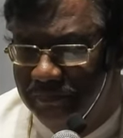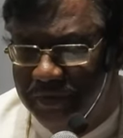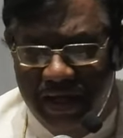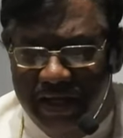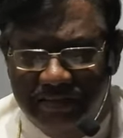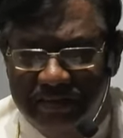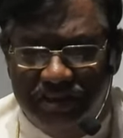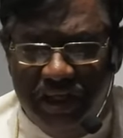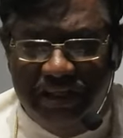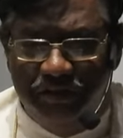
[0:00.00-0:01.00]
He hasn't
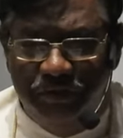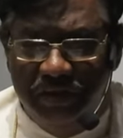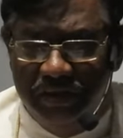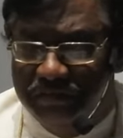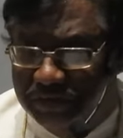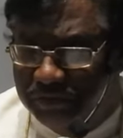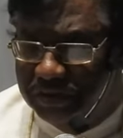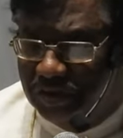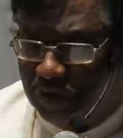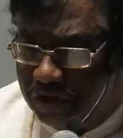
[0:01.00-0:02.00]
changed, even
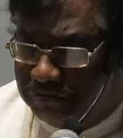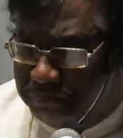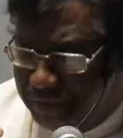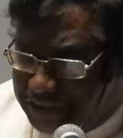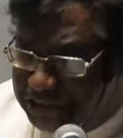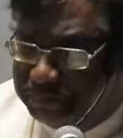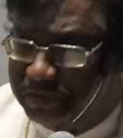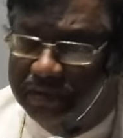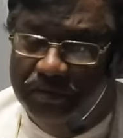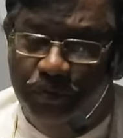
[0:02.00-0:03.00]
with a lot of
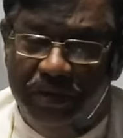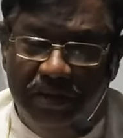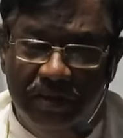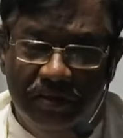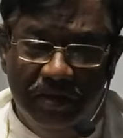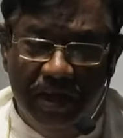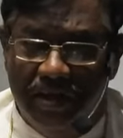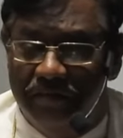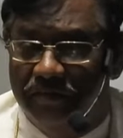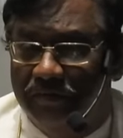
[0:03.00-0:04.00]
punishment that we
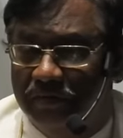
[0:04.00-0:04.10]
gave.